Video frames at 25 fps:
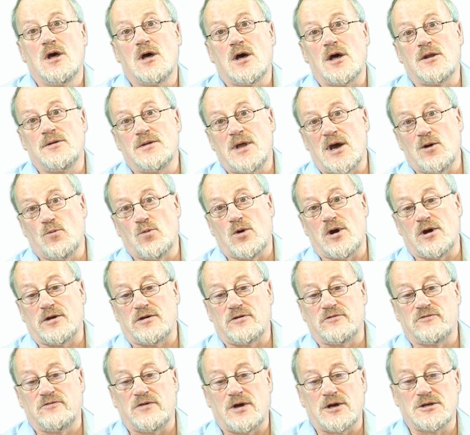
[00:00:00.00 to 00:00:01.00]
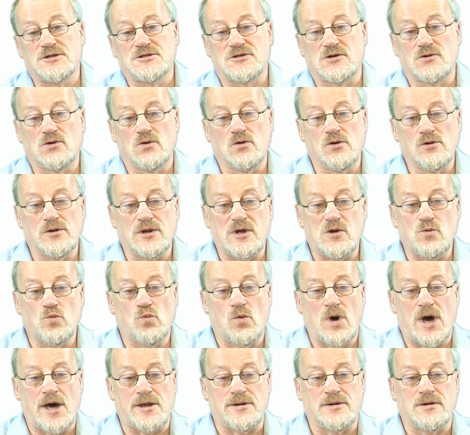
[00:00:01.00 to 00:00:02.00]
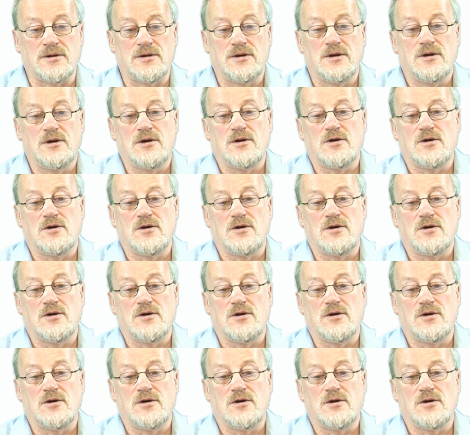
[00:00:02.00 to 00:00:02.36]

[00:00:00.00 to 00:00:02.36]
And network effects are only one